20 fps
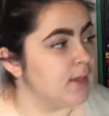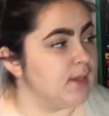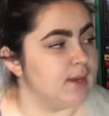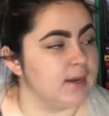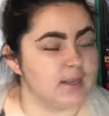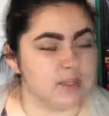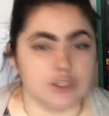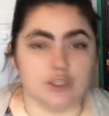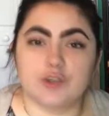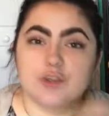And
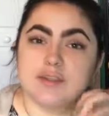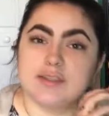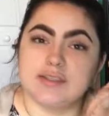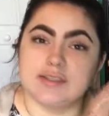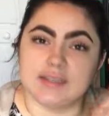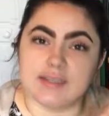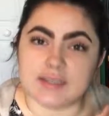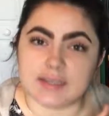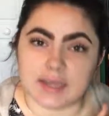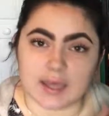as you can
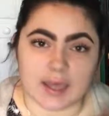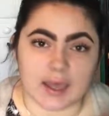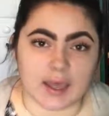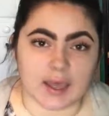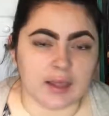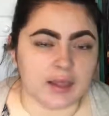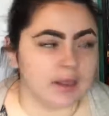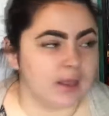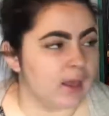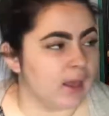see,
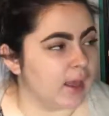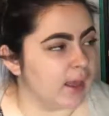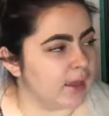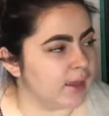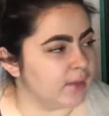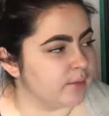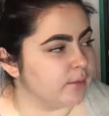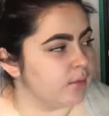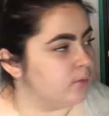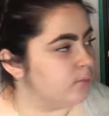
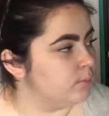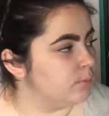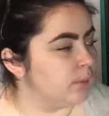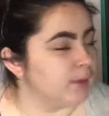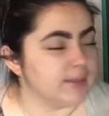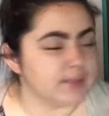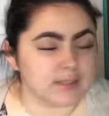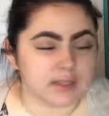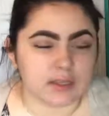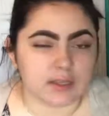I
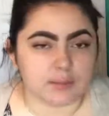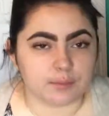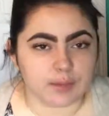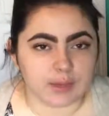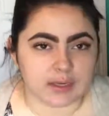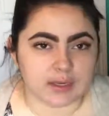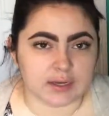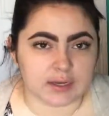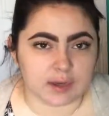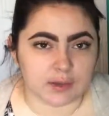basically
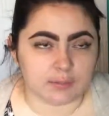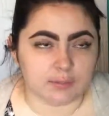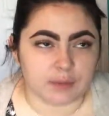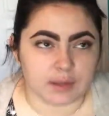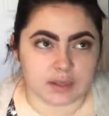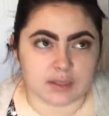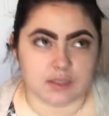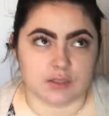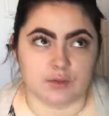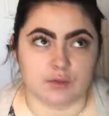picked it up
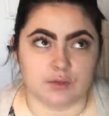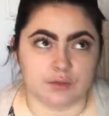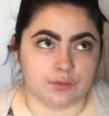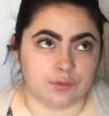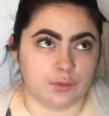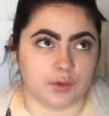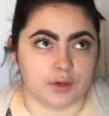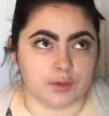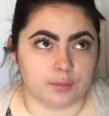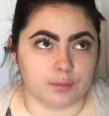because it was
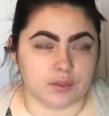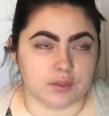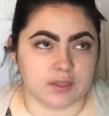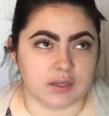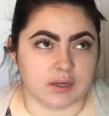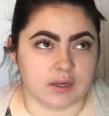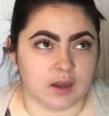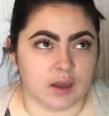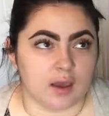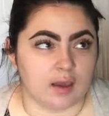
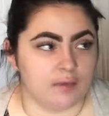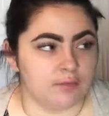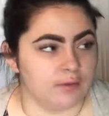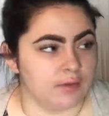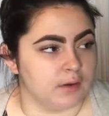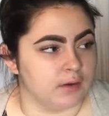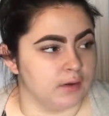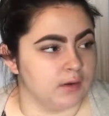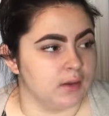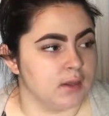40% off
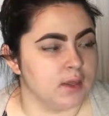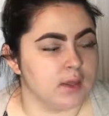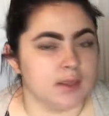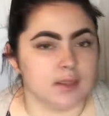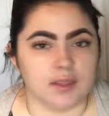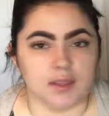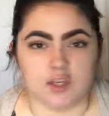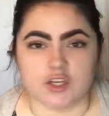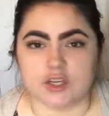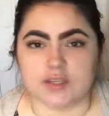and
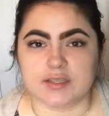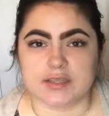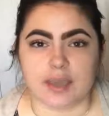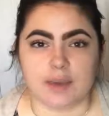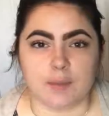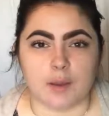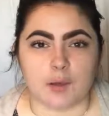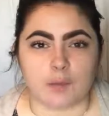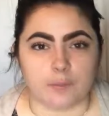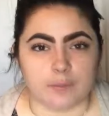they just
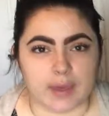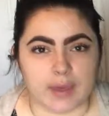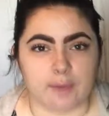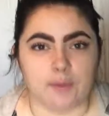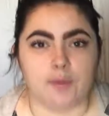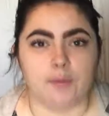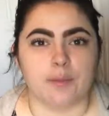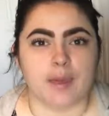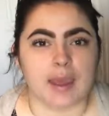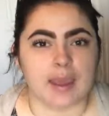came out in
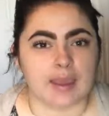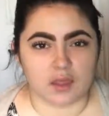paperback.